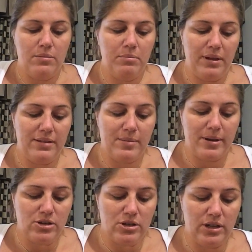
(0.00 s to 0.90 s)
because I'm
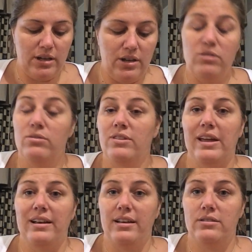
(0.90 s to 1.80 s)
actually going to use
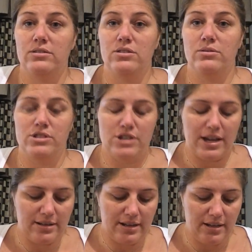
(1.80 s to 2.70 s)
that needle to
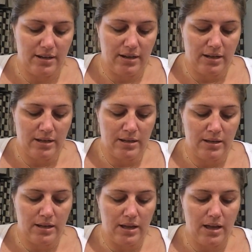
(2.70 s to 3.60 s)
inject it.
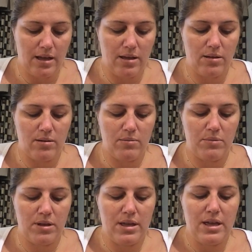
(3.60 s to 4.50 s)

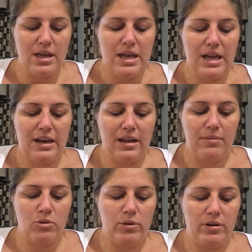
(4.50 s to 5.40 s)
And
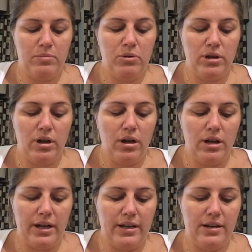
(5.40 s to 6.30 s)
I'm going to put
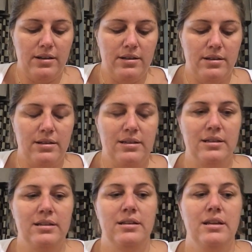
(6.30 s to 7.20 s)
on
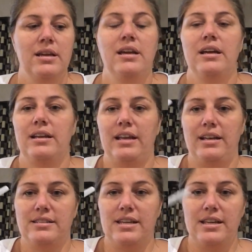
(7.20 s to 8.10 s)
an
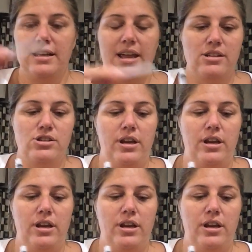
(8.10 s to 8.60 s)
18 gauge